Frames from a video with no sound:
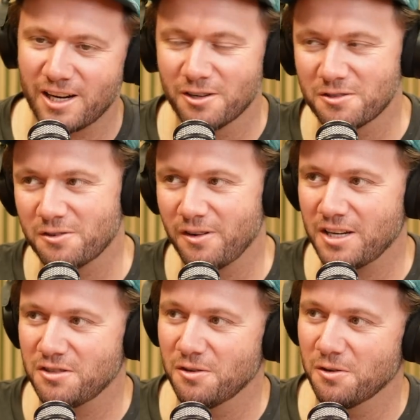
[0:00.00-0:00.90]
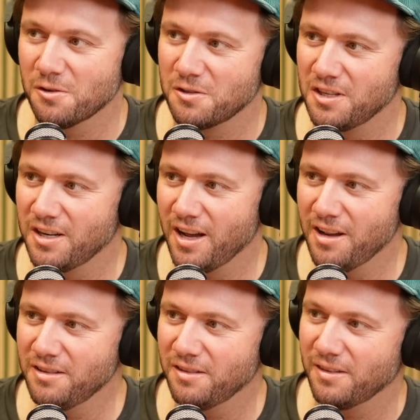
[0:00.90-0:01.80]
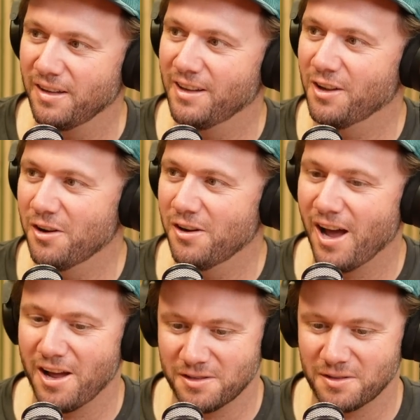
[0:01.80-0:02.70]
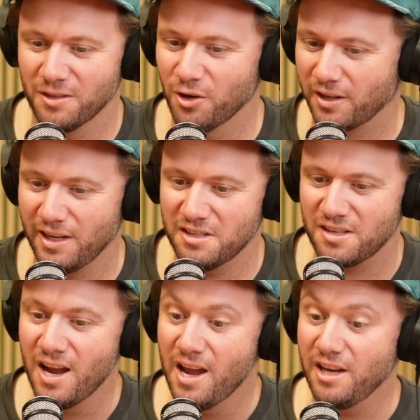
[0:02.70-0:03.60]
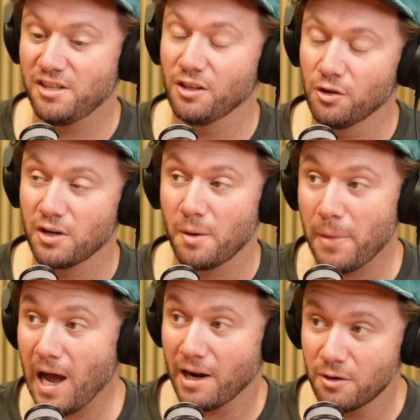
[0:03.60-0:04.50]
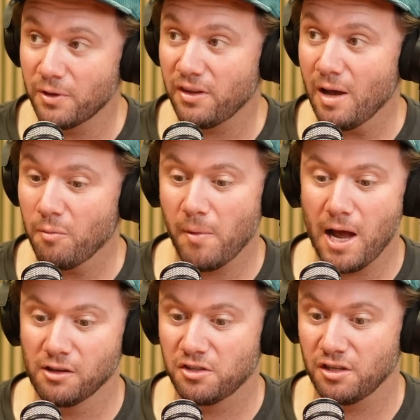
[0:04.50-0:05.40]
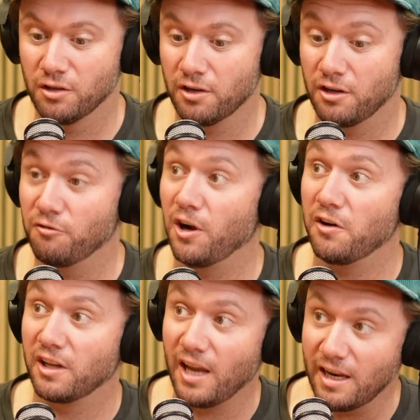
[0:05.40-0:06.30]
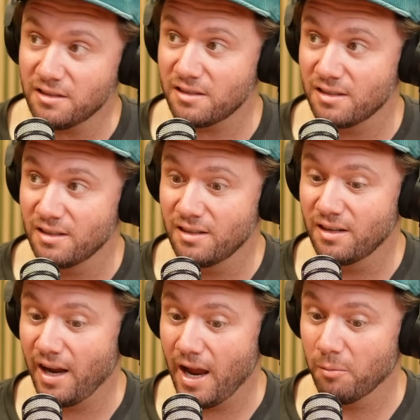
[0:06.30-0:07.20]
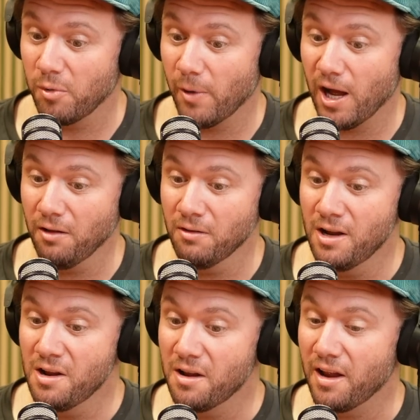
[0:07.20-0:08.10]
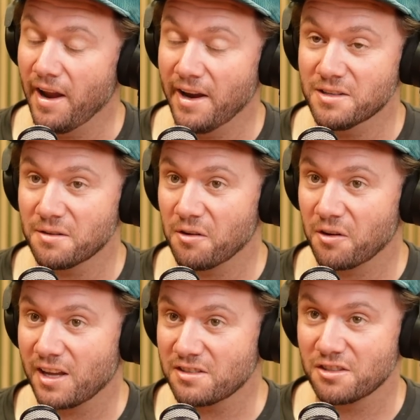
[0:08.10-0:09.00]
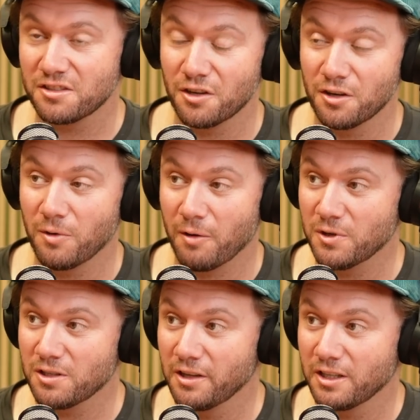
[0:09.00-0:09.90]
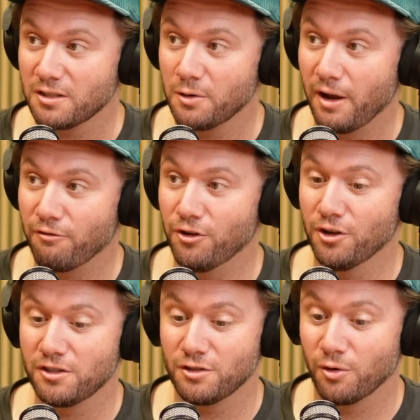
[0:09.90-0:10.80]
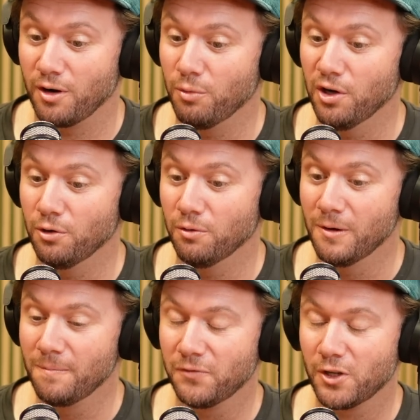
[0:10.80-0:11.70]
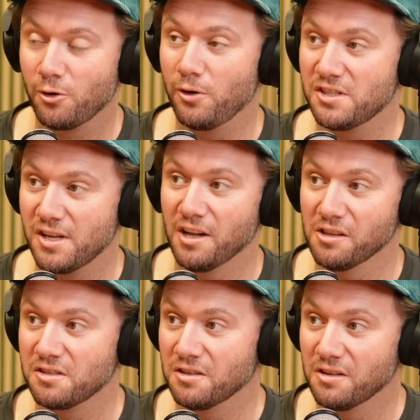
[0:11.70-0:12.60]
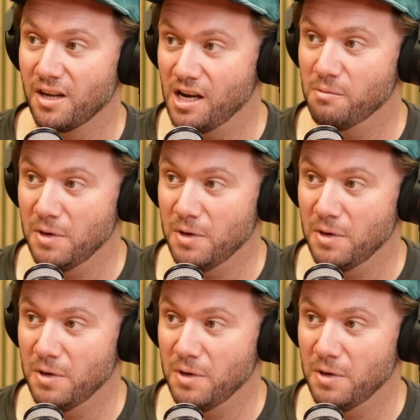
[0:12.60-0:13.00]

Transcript: I'll scratch yours, who knows? Look, is she looking to partner with Albemarle? Is she looking to vote against Albemarle? And I guess the third one, which links to our first story, will Chris Ellison and